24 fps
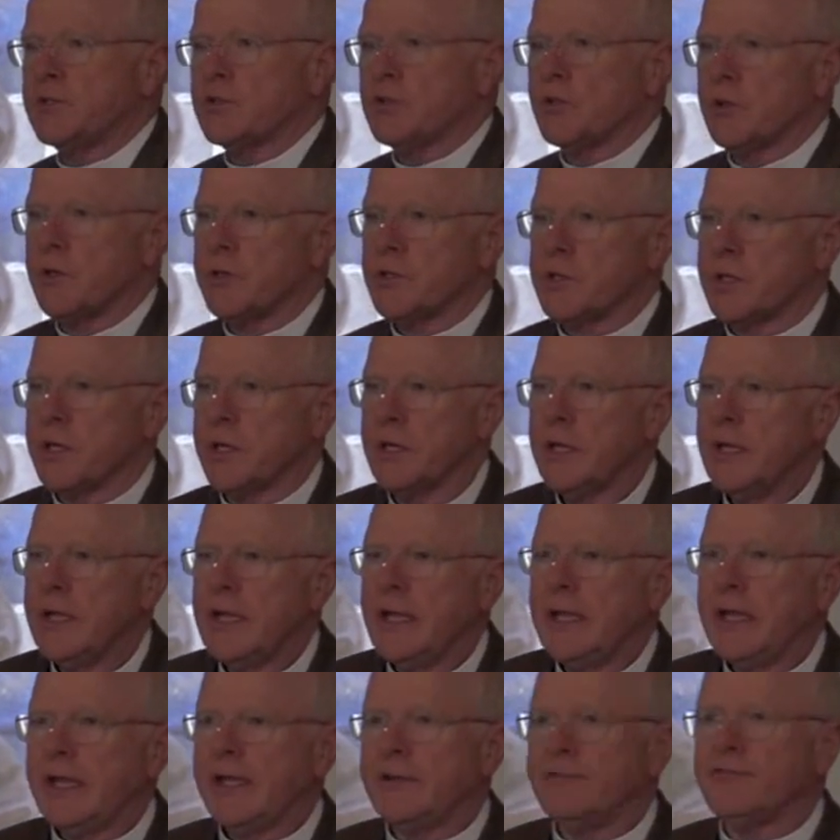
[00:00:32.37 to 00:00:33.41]
Georgia,
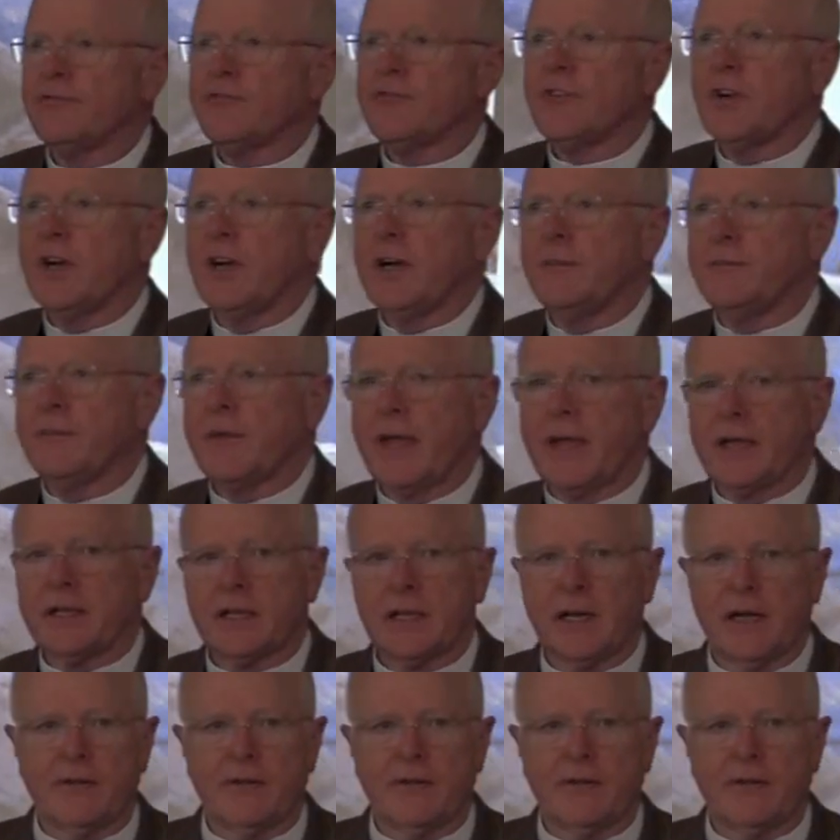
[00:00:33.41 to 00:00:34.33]
and from that